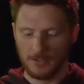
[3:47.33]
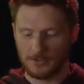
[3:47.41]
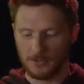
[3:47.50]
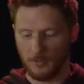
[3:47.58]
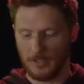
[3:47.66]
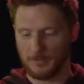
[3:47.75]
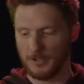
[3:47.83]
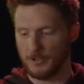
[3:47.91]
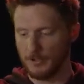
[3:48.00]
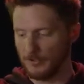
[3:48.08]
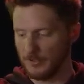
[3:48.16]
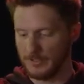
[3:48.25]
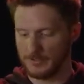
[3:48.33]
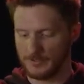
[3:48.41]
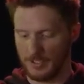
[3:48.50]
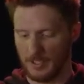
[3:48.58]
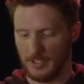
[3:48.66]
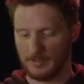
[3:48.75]
So what I'm gonna do
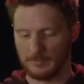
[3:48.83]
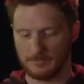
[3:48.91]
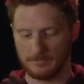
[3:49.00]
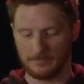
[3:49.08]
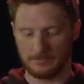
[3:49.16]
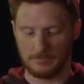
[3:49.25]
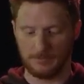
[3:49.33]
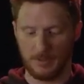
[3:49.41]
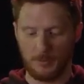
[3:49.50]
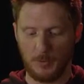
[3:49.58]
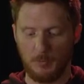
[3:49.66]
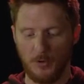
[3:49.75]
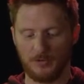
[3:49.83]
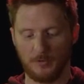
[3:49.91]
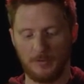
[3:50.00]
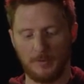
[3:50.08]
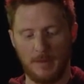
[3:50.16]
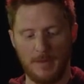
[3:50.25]
is uh, I'm gonna put both of
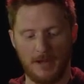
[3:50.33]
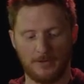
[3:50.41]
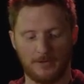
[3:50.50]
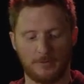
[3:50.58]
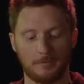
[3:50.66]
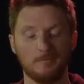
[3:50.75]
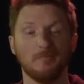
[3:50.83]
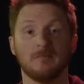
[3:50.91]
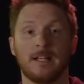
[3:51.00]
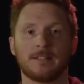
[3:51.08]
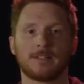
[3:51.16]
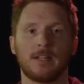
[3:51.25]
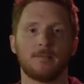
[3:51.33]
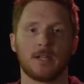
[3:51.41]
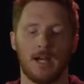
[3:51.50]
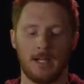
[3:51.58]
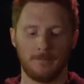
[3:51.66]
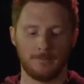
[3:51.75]
them in my mouth same
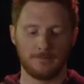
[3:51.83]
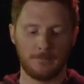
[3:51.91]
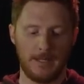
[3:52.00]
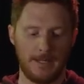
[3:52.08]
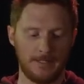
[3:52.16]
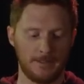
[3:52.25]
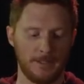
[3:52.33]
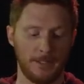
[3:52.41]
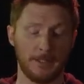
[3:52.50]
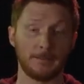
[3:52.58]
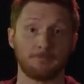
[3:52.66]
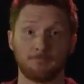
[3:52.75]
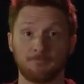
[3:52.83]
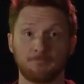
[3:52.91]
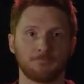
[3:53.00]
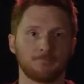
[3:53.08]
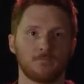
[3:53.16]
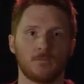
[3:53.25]
time, and uh,
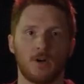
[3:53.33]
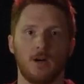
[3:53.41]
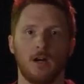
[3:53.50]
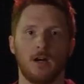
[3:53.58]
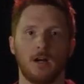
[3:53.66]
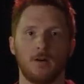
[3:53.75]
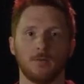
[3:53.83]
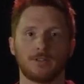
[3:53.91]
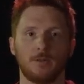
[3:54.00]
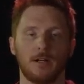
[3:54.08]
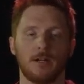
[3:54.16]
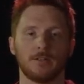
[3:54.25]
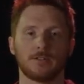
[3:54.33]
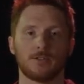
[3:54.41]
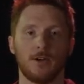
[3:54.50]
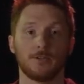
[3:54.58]
uh, we'll see how this